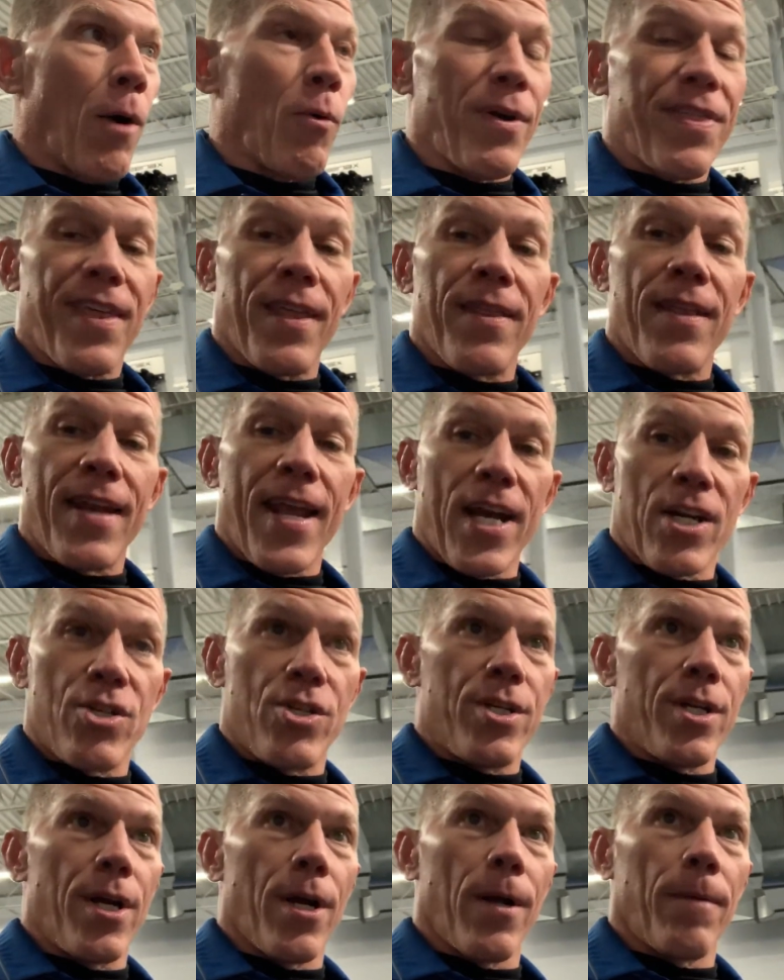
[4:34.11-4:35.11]
within the
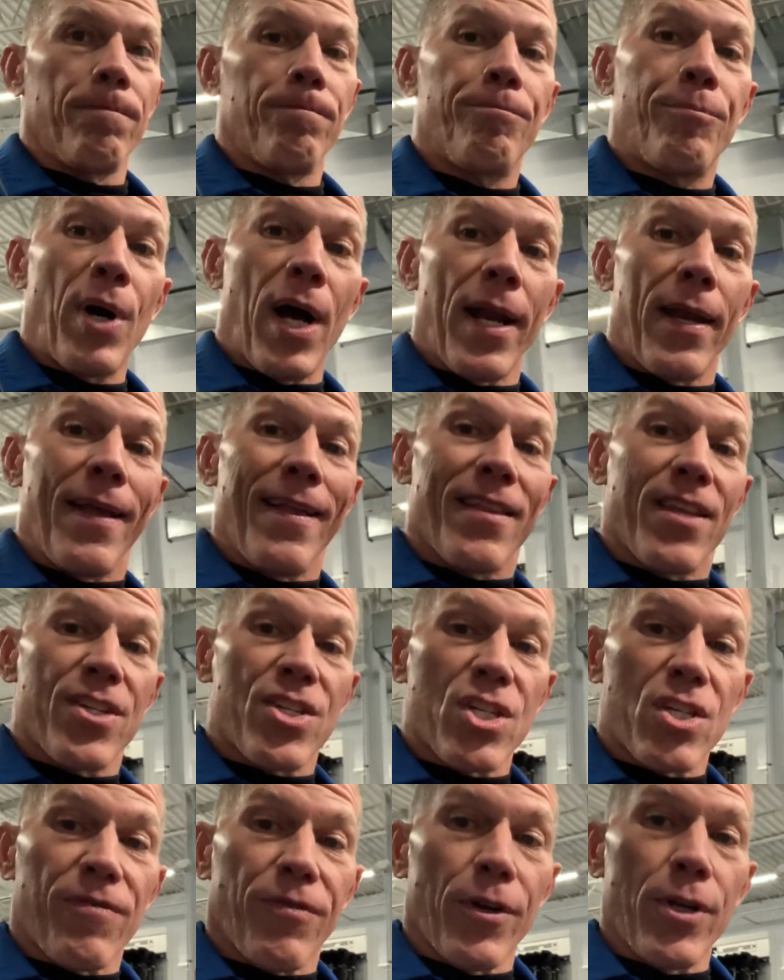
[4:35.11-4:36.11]
next year. But this
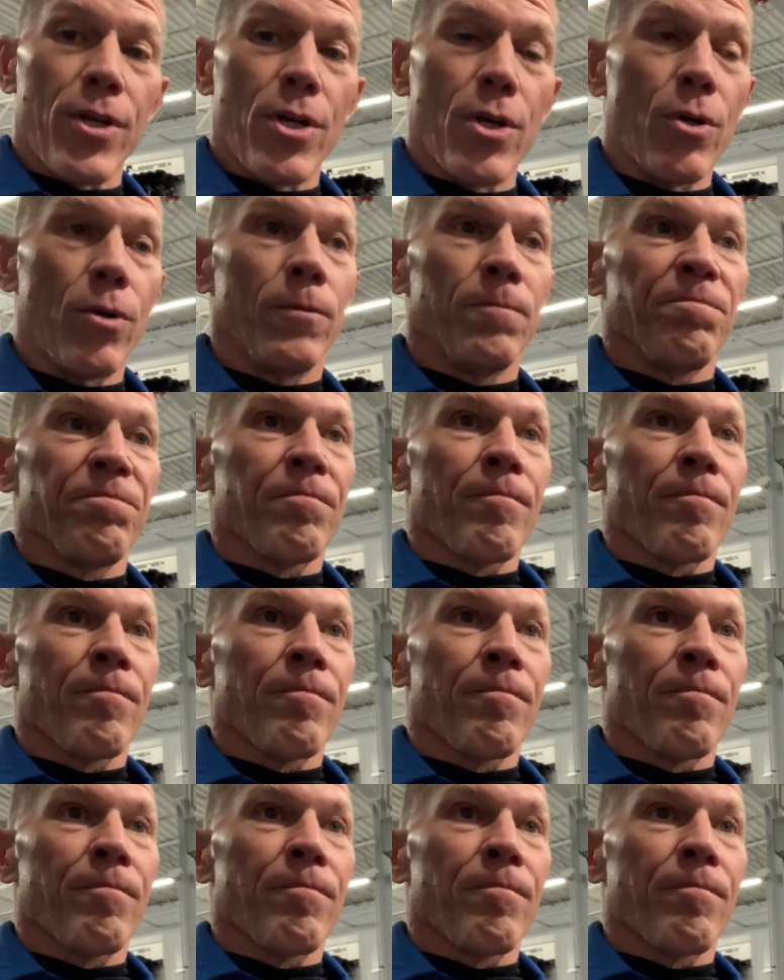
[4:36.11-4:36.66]
is for you.